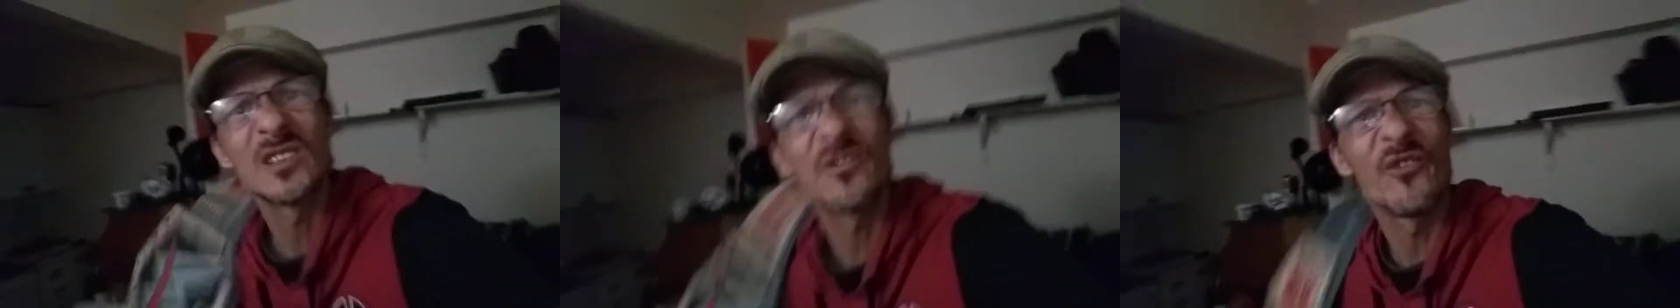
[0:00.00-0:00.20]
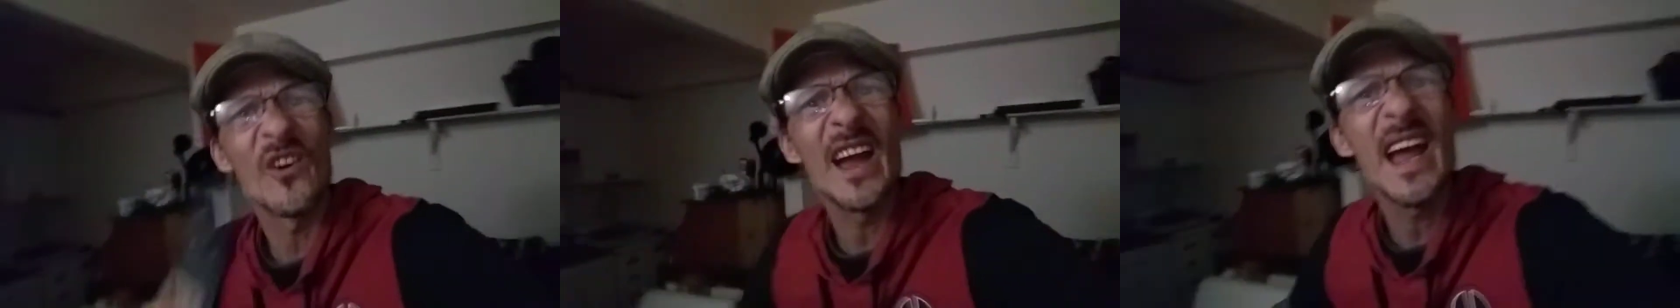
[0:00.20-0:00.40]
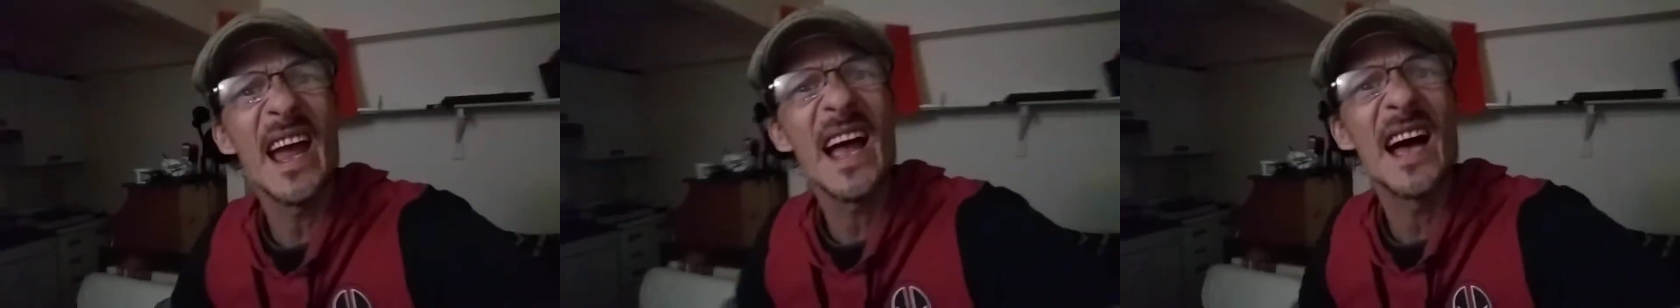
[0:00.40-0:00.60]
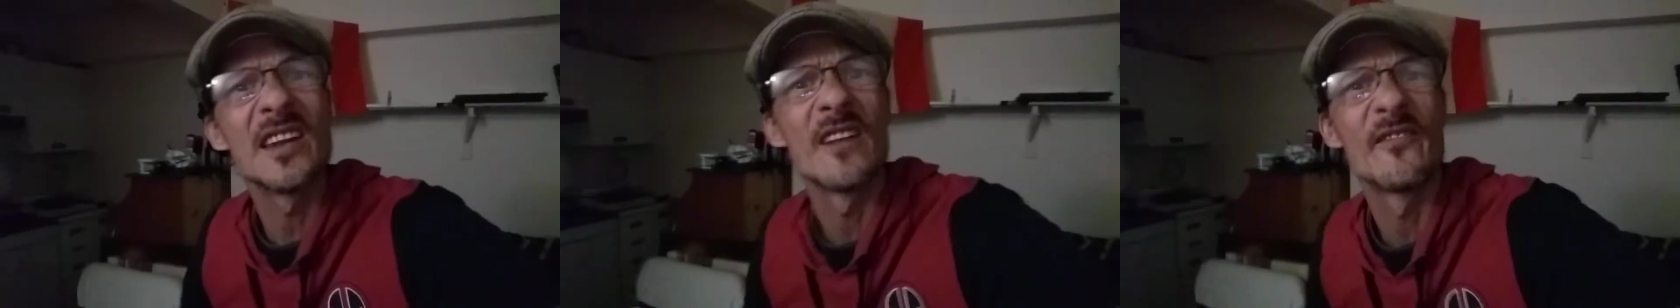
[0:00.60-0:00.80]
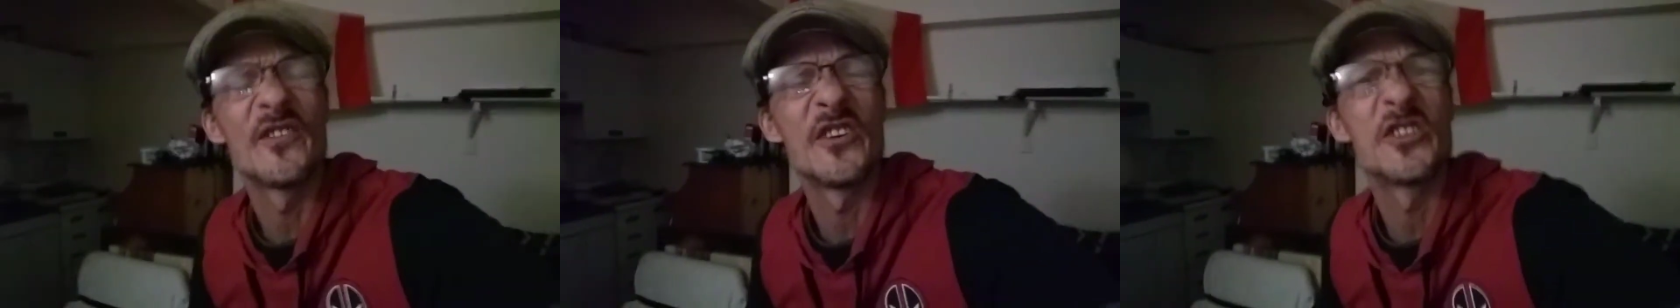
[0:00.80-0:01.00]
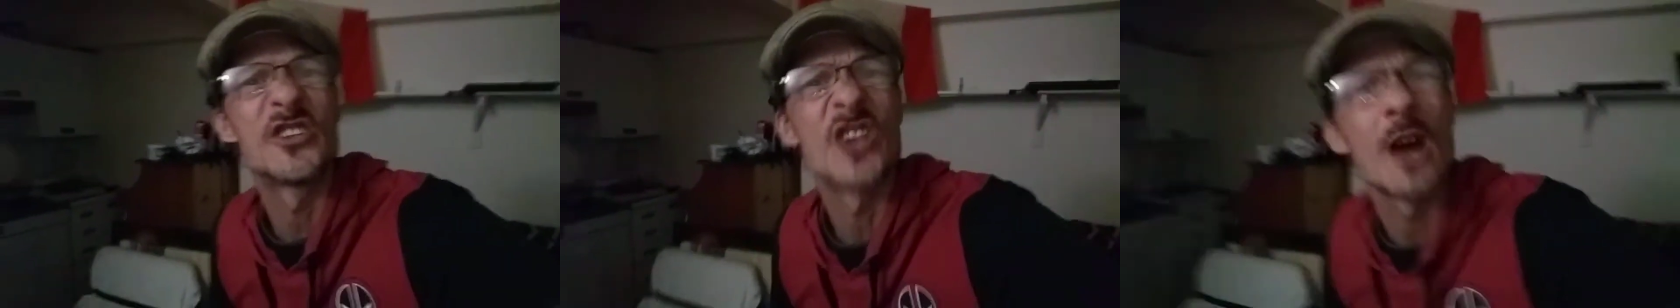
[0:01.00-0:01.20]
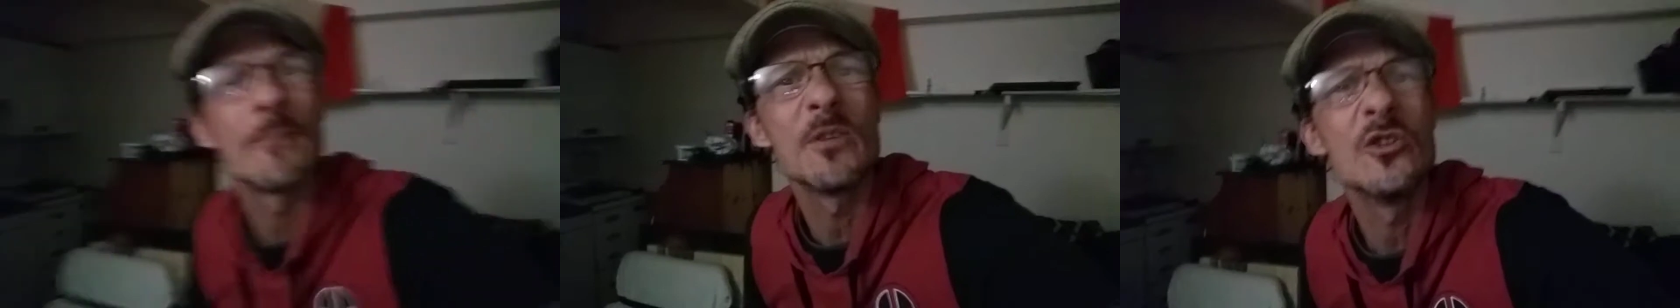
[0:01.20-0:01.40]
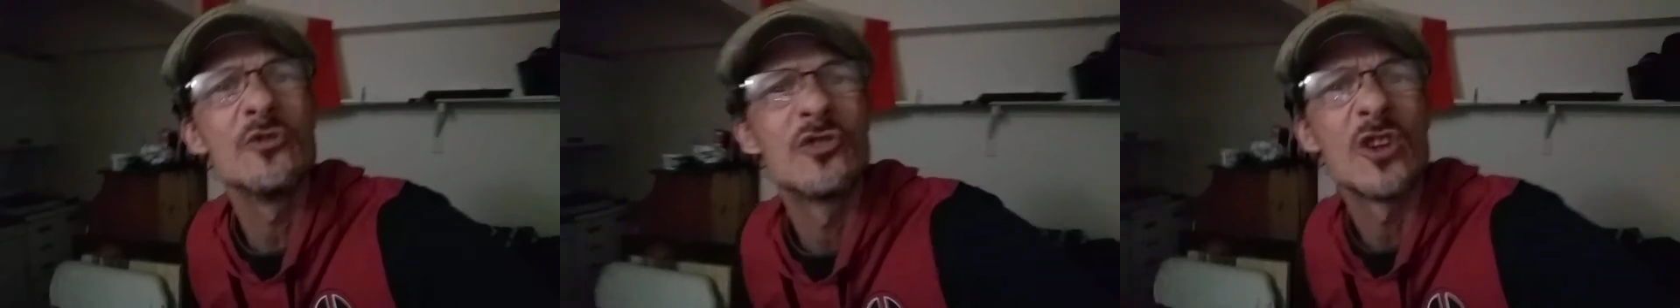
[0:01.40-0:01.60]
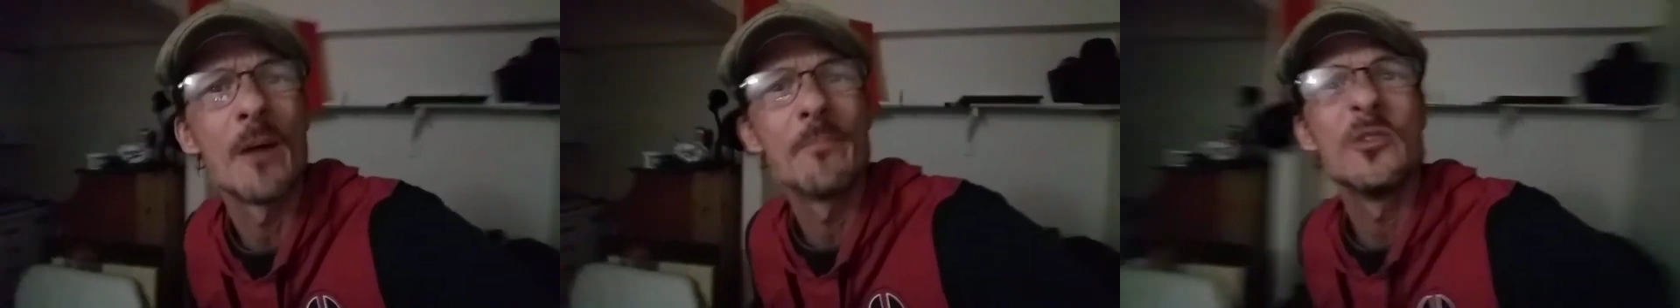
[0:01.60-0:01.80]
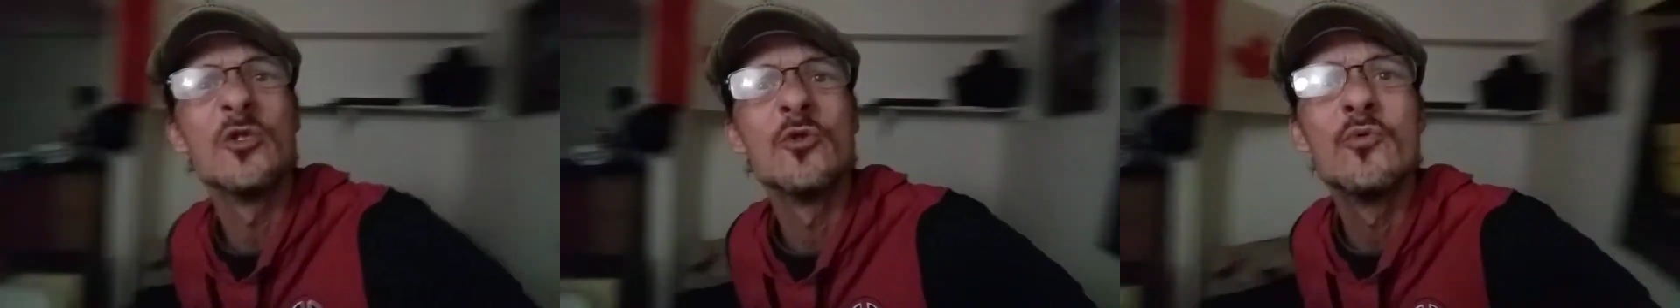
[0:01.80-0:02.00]
fan of the
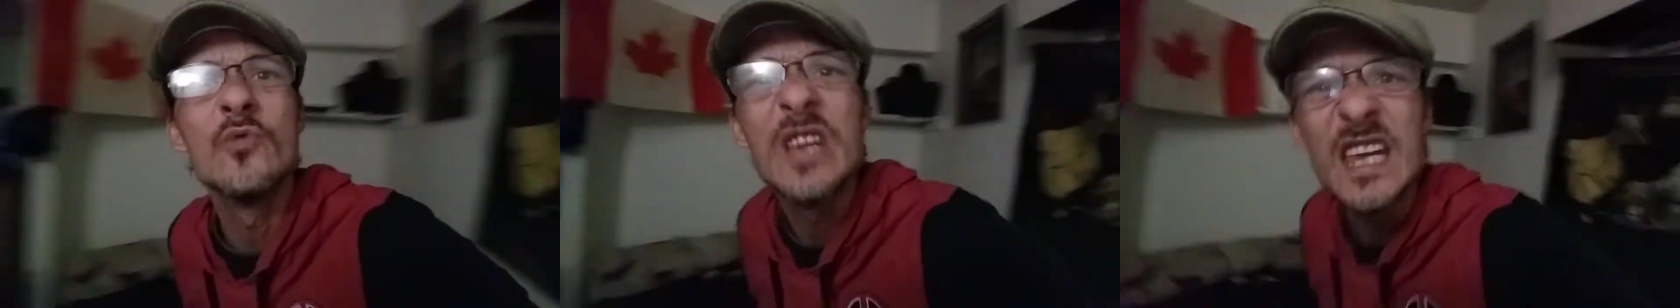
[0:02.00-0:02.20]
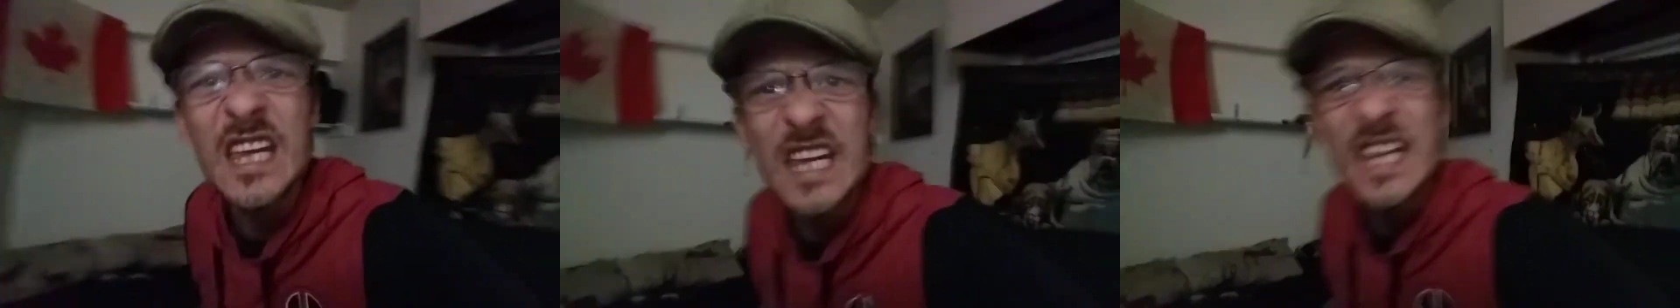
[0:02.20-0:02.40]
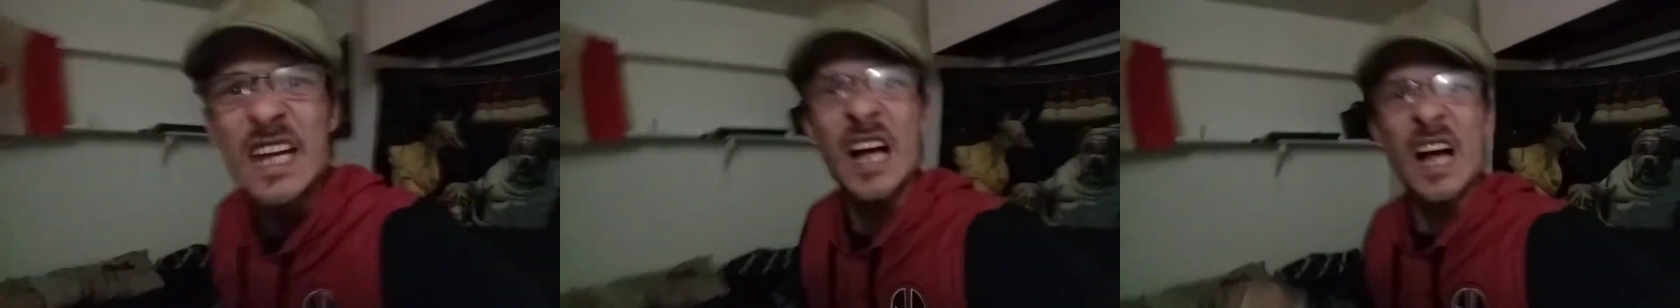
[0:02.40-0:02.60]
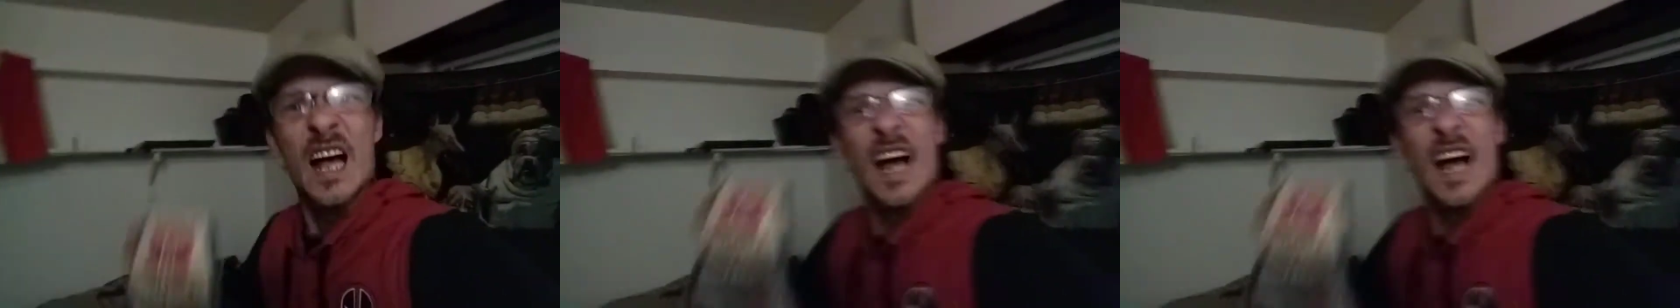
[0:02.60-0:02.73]
WWE